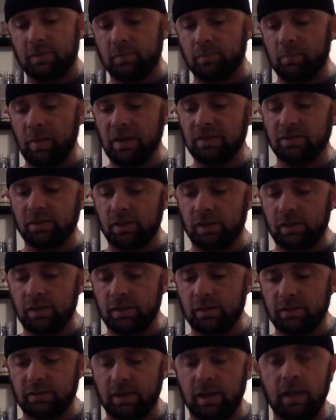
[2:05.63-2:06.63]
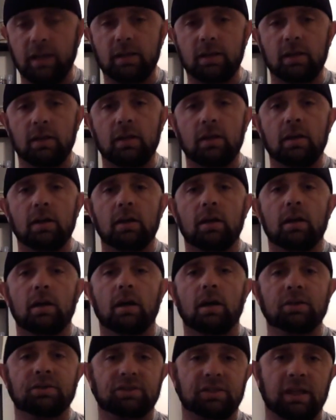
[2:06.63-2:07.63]
basically take
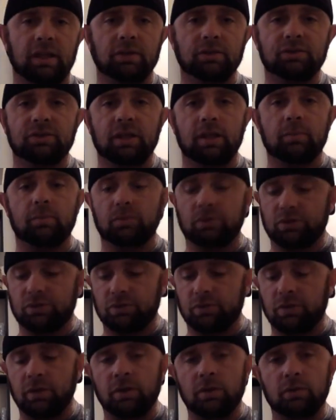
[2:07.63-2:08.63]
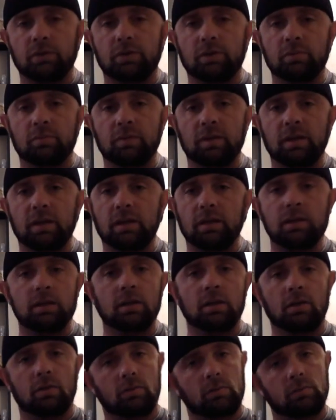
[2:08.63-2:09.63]
a scale shape, which could be
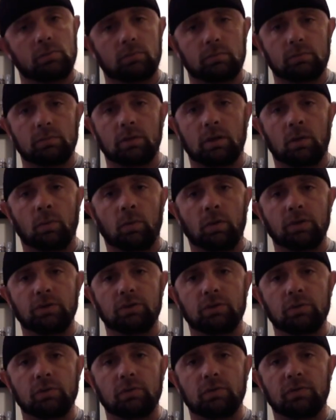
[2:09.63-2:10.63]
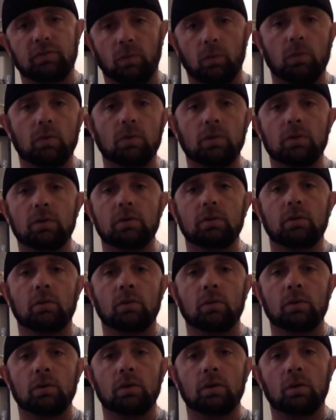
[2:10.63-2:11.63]
a 1 2 4
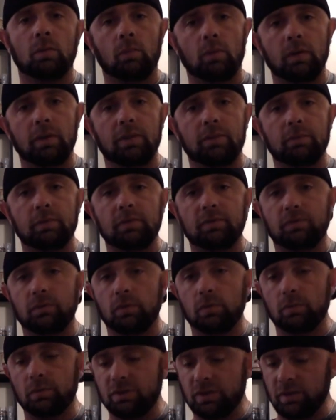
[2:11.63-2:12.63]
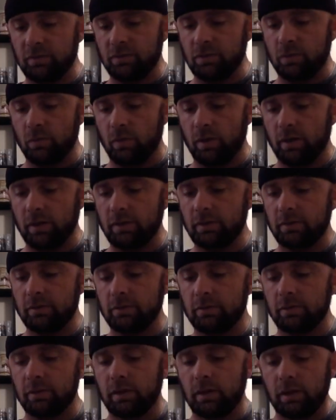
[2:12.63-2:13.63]
or a 1 3 4, whichever you want to
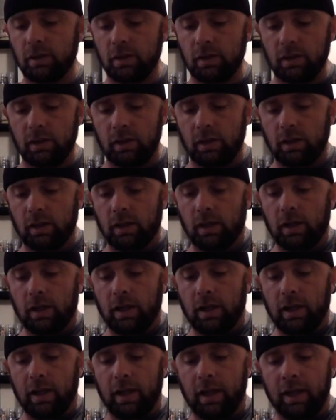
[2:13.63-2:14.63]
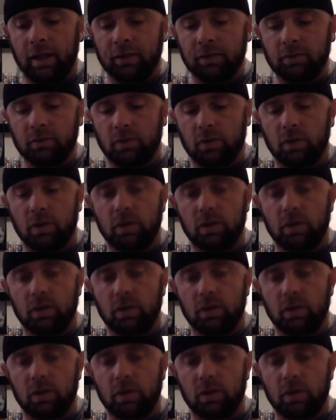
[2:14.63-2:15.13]
do, and